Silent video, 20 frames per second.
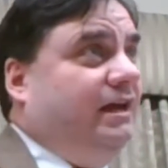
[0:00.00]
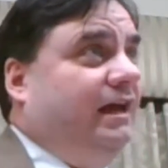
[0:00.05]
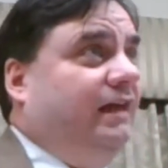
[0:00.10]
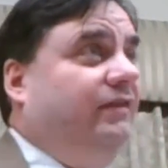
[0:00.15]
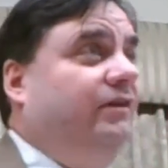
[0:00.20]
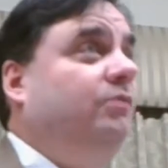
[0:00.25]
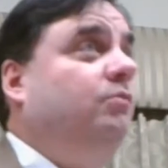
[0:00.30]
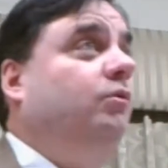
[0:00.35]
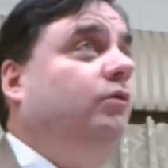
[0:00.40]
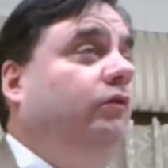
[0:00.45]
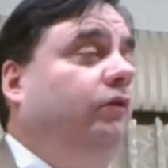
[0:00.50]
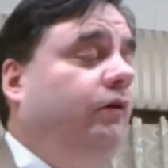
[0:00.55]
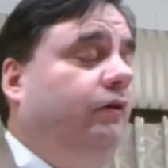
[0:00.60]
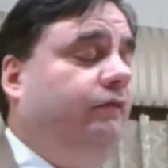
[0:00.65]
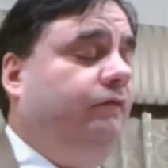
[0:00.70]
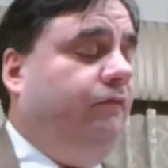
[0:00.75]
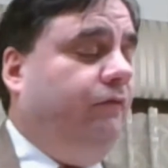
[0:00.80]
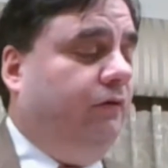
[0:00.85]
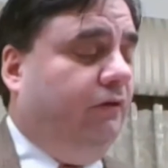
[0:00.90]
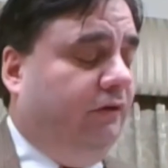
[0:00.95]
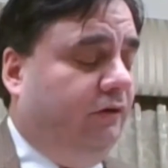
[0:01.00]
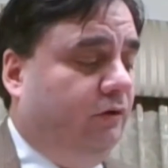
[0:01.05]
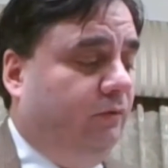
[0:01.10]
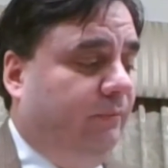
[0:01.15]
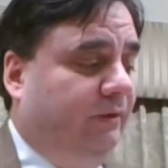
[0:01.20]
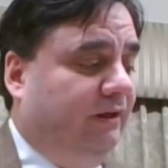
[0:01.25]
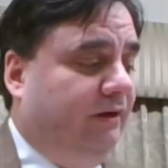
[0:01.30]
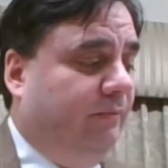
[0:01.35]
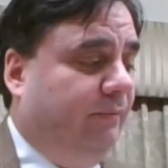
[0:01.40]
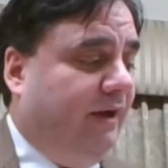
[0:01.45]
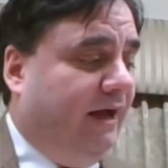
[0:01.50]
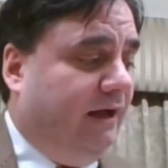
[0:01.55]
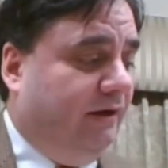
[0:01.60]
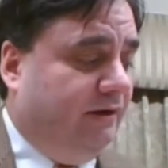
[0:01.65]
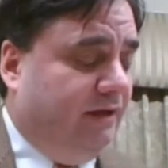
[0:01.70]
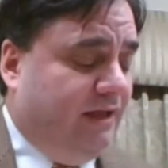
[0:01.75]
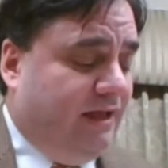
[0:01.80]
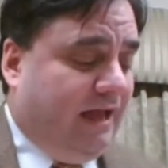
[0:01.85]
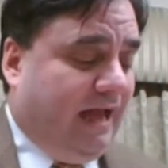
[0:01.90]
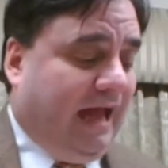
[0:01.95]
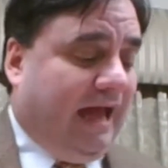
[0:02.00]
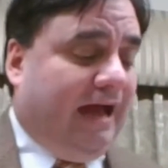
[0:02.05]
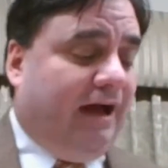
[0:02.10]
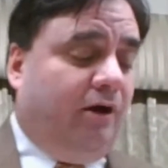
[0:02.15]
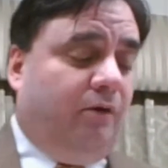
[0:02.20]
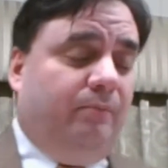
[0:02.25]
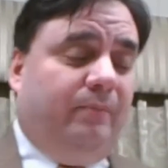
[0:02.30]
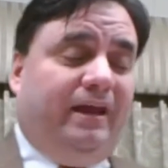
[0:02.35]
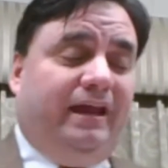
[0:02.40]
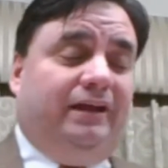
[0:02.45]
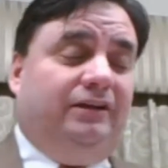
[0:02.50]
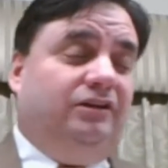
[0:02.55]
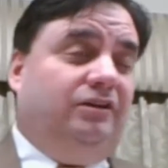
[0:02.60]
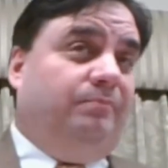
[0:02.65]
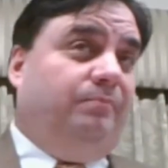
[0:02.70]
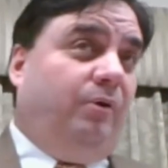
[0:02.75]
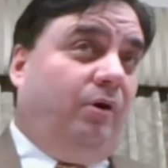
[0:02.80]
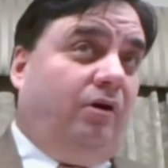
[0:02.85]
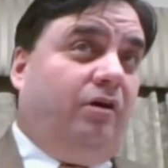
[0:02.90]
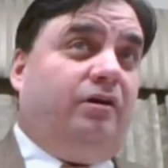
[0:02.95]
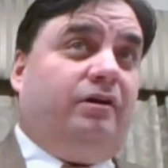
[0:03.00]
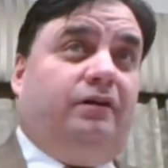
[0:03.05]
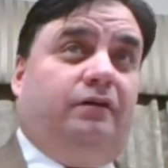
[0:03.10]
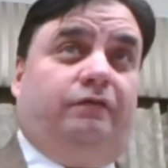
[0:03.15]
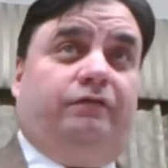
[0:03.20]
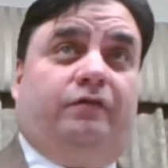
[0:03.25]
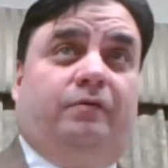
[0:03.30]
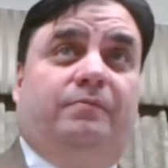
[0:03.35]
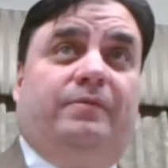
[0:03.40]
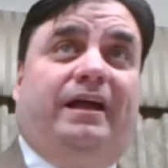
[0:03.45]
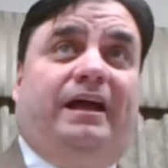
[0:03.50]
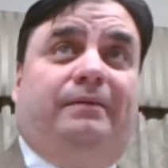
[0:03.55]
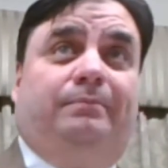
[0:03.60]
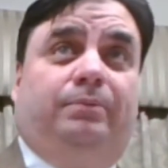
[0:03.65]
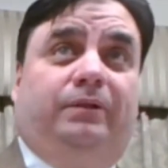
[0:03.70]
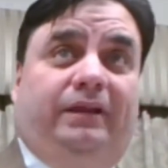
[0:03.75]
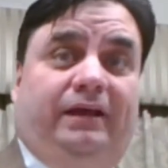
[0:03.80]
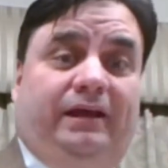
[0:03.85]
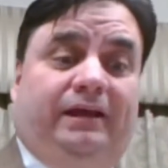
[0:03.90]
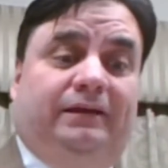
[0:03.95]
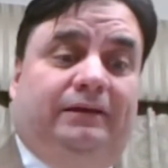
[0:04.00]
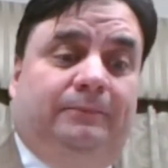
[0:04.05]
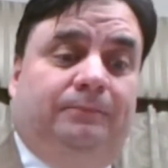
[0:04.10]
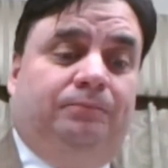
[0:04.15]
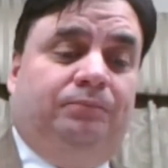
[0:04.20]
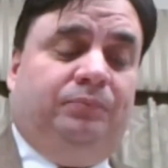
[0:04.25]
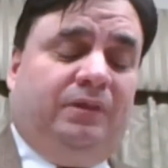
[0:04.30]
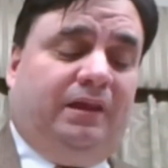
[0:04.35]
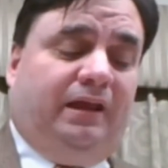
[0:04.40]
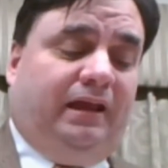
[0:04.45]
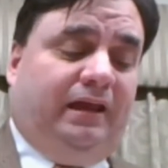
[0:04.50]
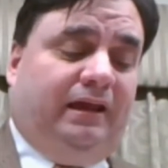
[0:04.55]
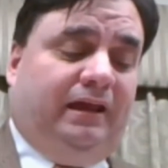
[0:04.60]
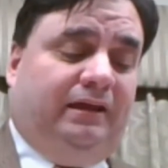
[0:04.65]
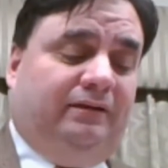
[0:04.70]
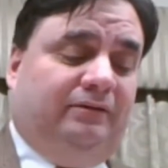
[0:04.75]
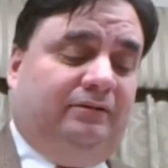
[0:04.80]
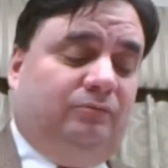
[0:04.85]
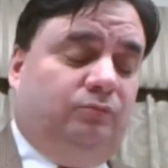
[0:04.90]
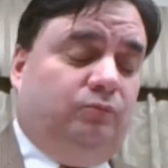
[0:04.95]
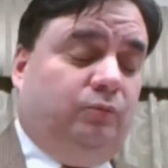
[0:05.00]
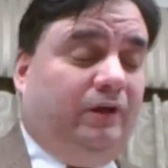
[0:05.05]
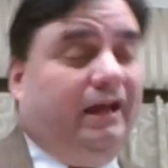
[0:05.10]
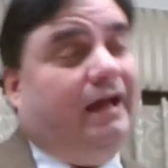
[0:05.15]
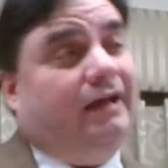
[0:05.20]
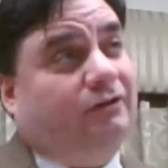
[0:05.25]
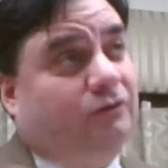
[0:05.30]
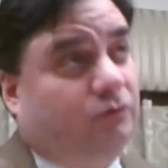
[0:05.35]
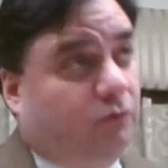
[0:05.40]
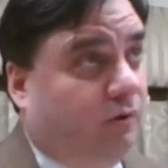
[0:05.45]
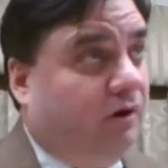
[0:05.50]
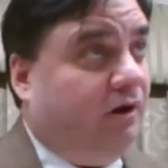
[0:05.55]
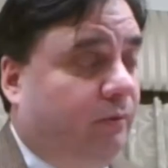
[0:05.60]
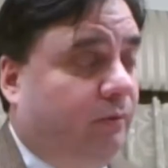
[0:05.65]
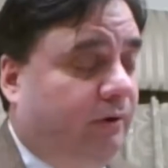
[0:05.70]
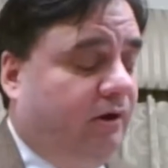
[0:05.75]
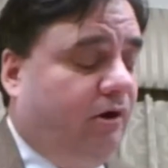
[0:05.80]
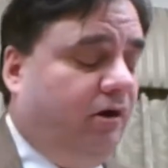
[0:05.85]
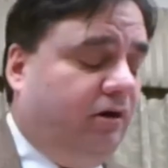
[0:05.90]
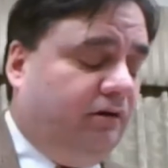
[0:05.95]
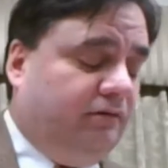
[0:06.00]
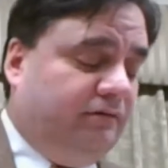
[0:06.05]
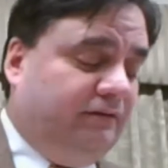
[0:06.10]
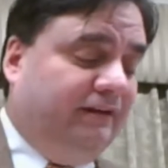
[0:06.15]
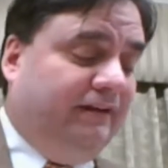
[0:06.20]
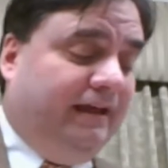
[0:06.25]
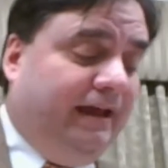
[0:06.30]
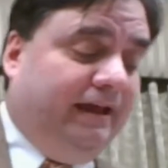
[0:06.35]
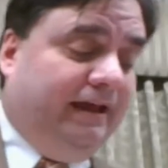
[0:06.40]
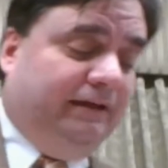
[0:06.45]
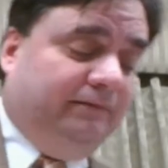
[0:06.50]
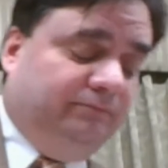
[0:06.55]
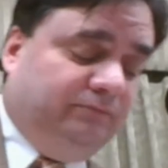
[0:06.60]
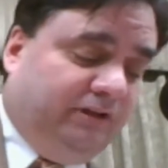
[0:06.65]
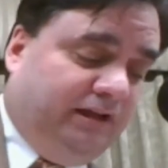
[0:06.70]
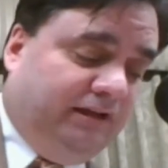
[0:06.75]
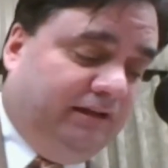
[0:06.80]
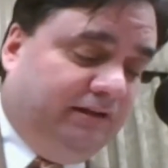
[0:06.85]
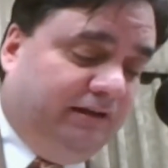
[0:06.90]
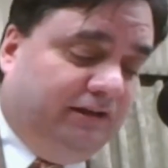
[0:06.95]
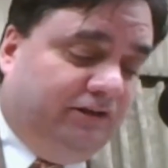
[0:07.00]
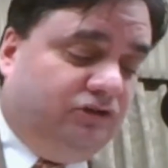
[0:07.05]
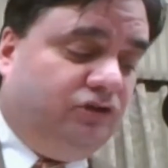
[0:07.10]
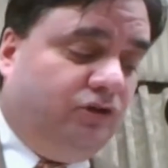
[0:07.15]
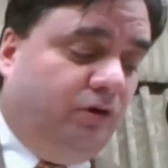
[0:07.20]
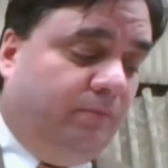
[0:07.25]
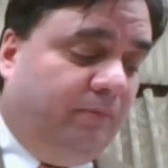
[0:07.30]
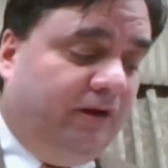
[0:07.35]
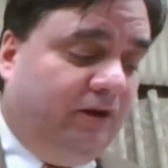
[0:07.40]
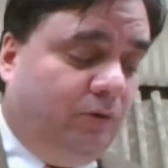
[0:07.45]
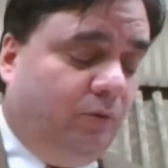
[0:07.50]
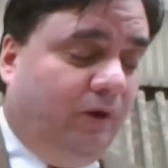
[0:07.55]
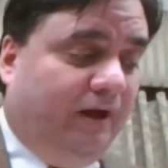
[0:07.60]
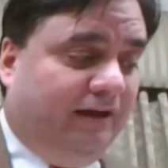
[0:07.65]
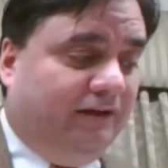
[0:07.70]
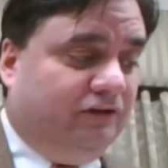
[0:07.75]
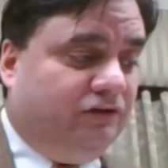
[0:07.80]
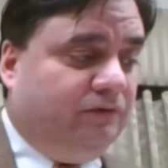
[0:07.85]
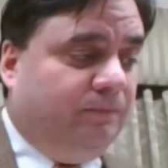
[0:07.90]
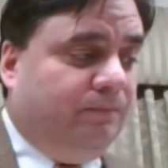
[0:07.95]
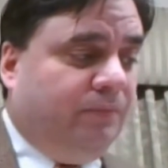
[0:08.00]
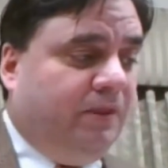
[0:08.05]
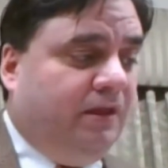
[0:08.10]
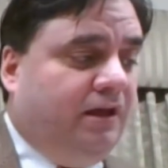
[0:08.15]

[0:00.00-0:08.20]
And then we'll look for a little bit about how man departed from that plan and we got to we are today in, in so many ways.